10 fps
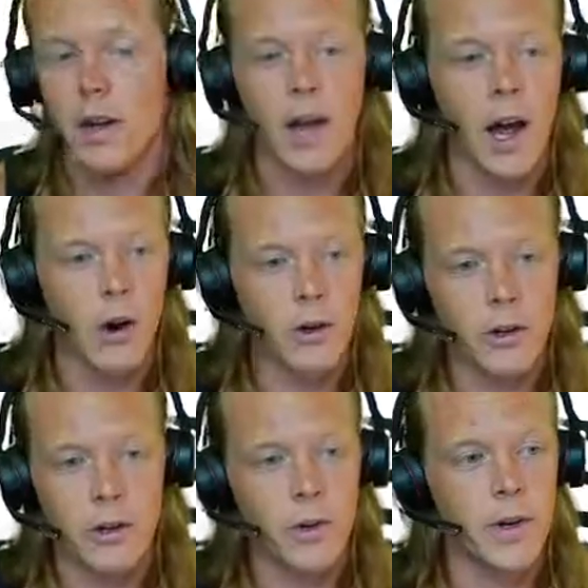How
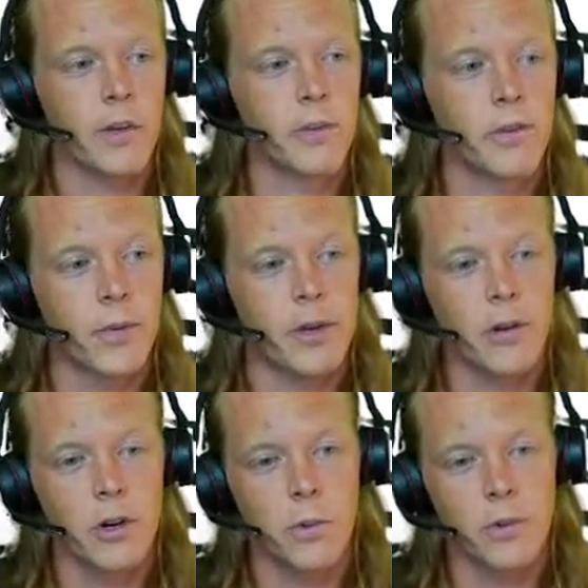good are you against your peer
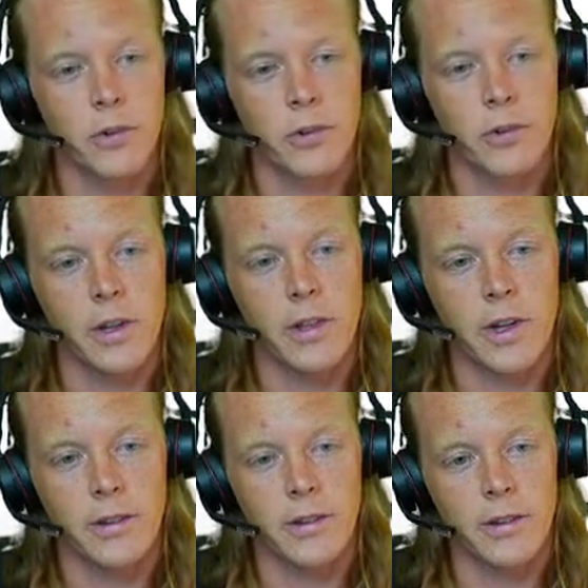group? So you'll see that
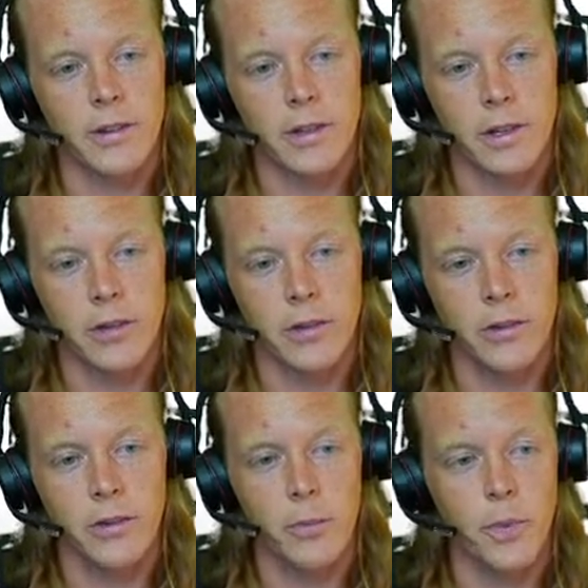it's,
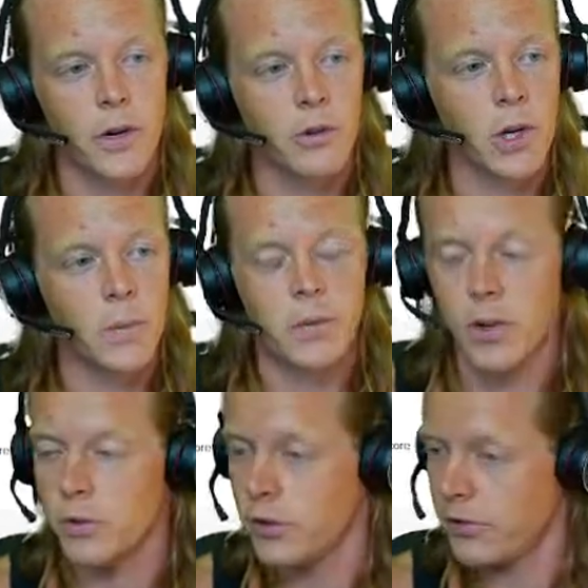this is the peer group.
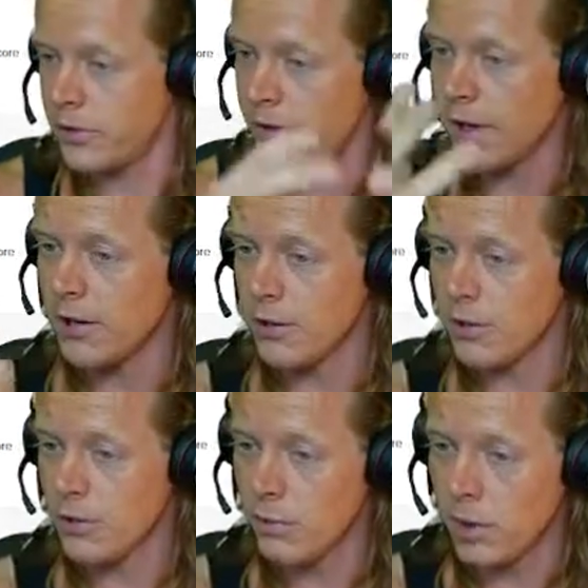So just take your
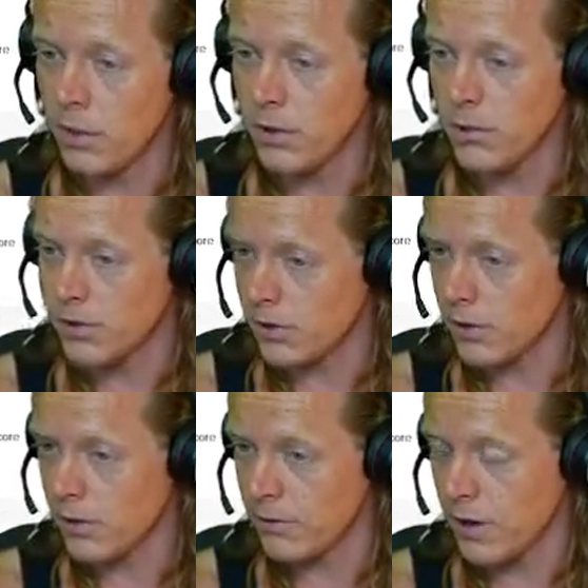little bubble of
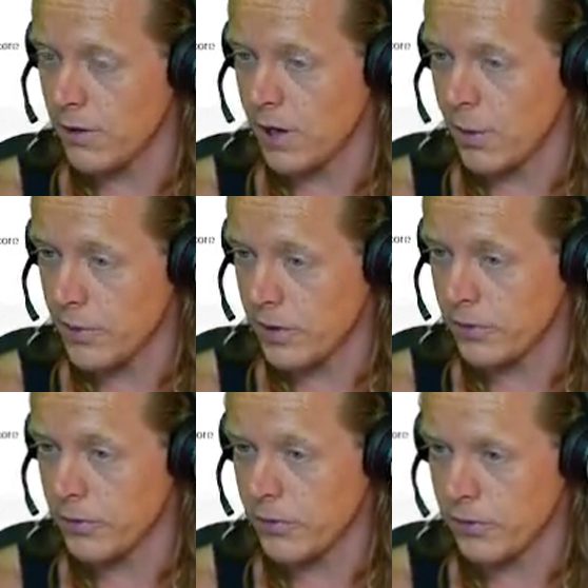circle of other companies
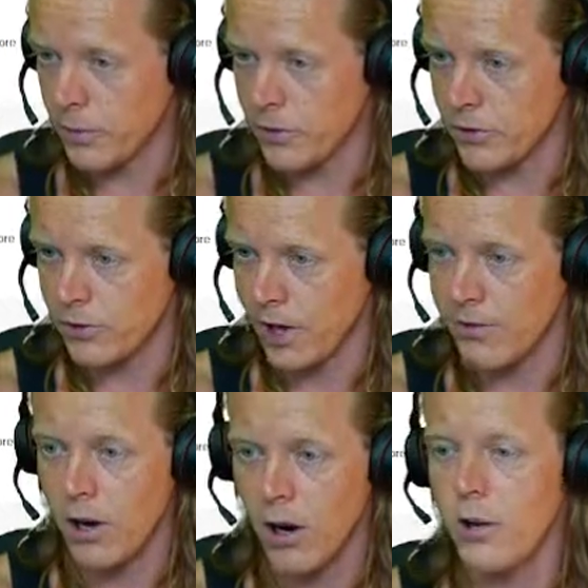who do similar
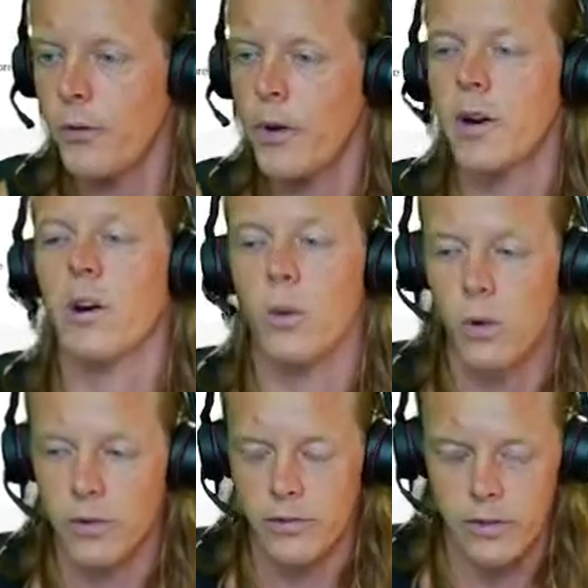stuff. Are you better or
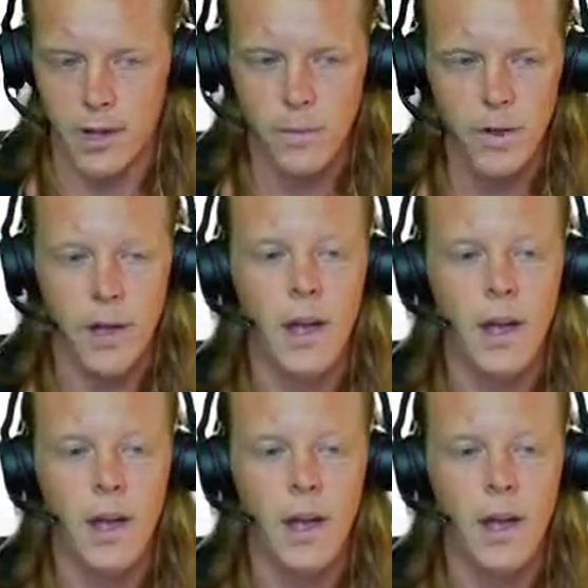worse than them?